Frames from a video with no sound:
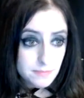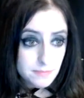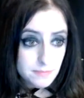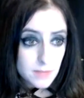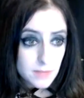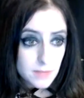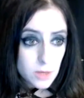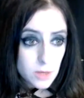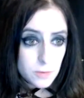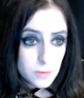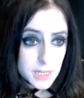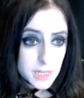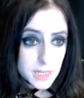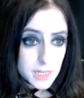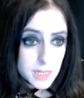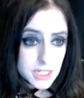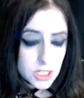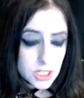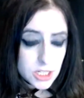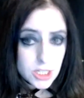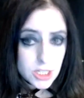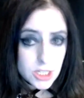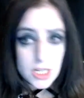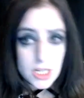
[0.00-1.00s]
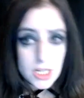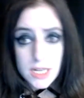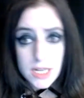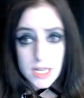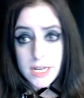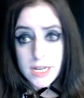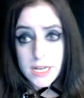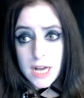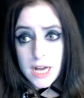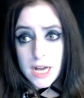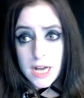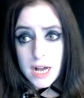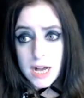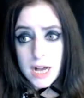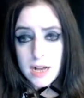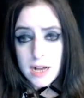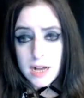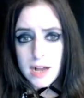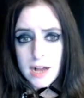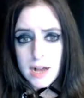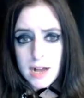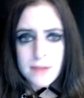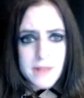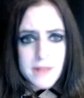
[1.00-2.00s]
which
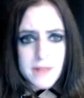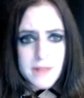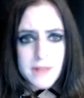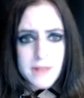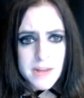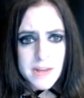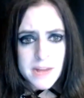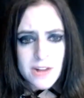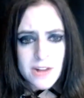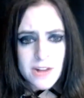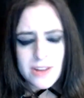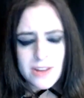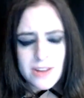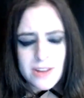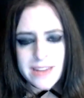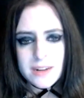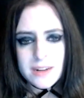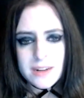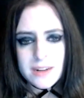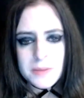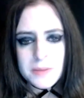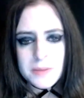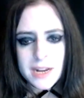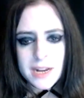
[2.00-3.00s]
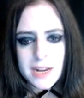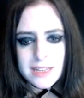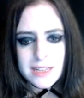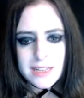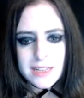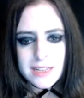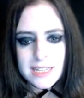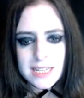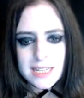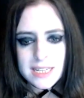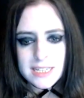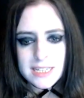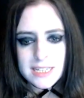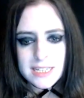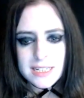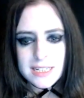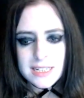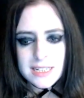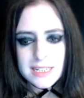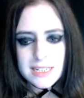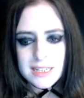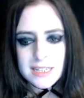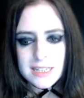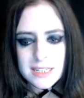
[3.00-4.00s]
I read about, and apparently
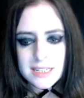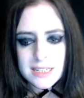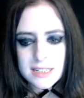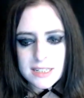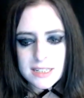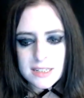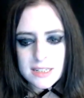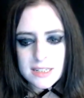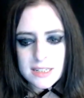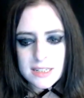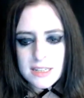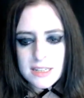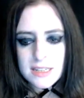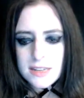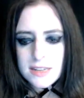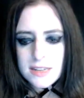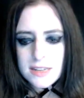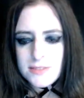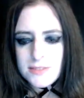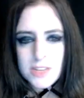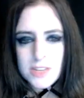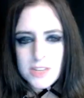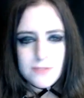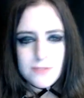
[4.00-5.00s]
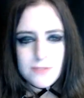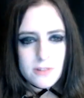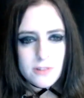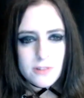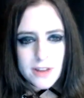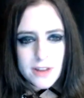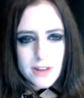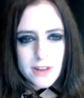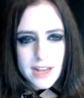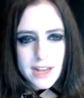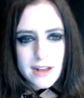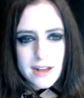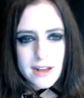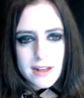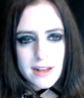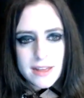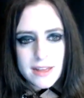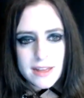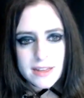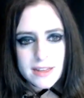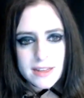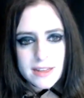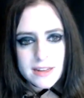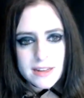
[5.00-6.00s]
it can give euphoria
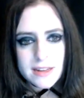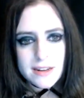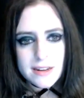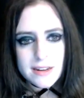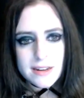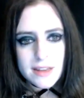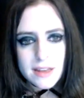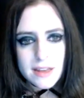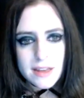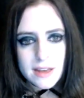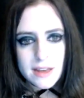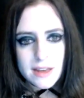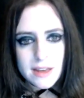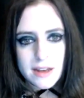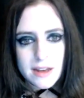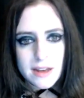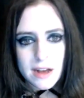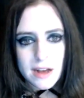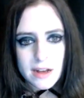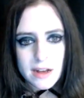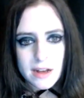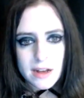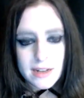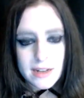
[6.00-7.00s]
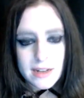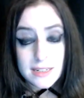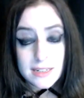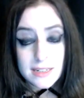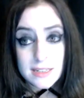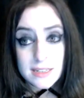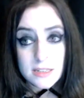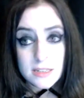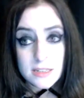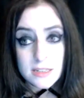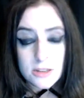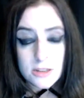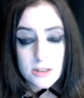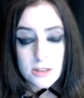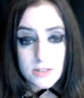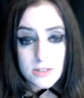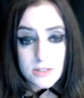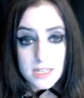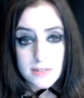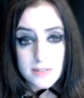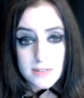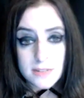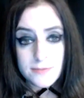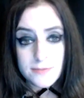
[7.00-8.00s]
and a
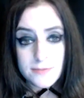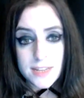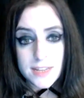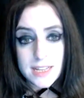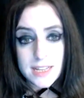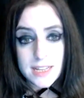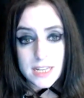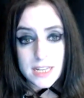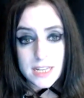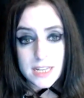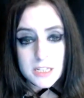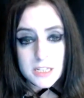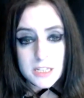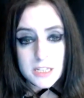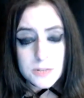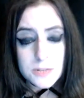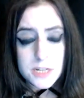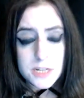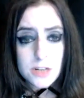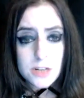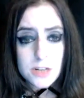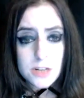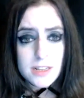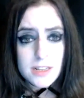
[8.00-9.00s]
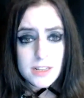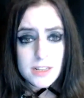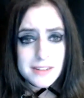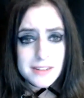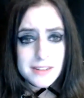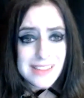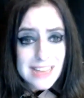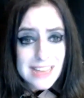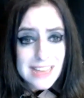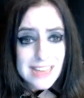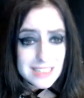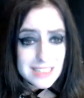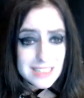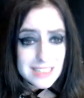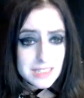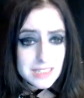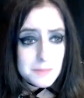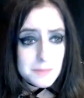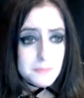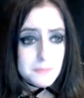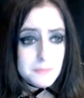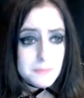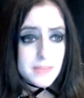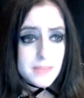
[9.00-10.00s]
disassociative feeling. So I took a little less
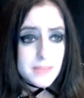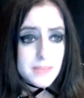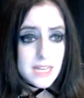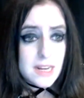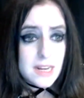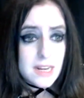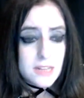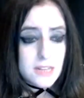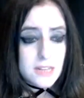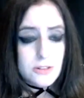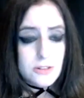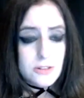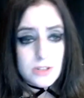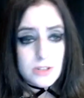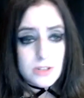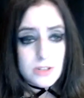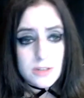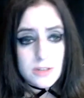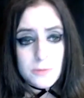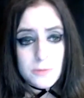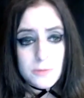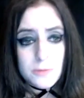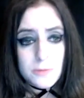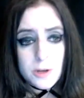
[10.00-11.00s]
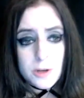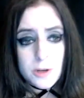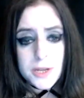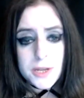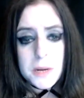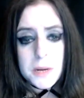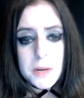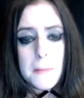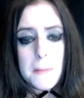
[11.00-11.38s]
than I usually would,